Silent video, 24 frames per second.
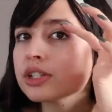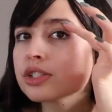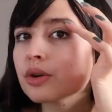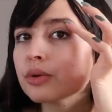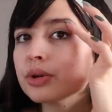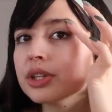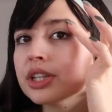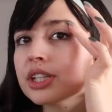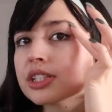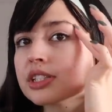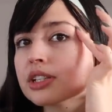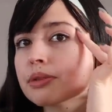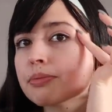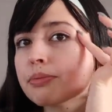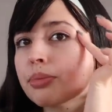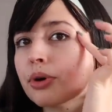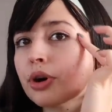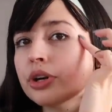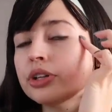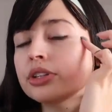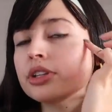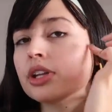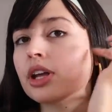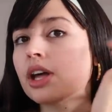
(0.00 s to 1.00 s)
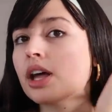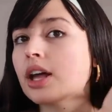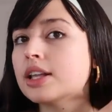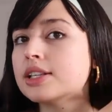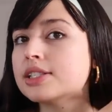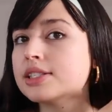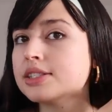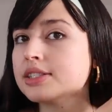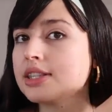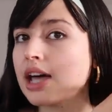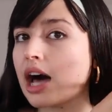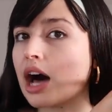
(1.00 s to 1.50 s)
so it doesn't point
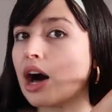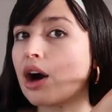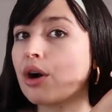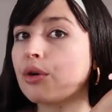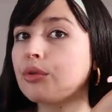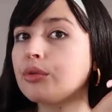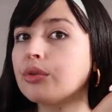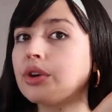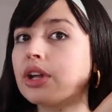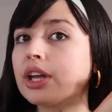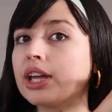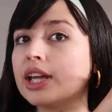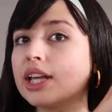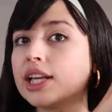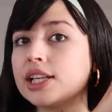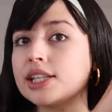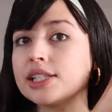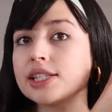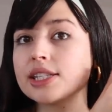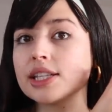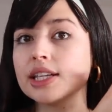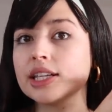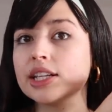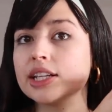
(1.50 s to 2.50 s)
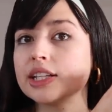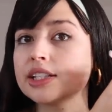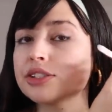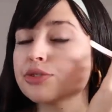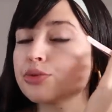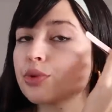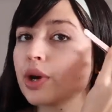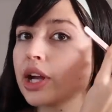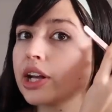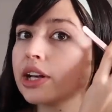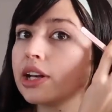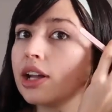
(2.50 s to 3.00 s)
as down as it is right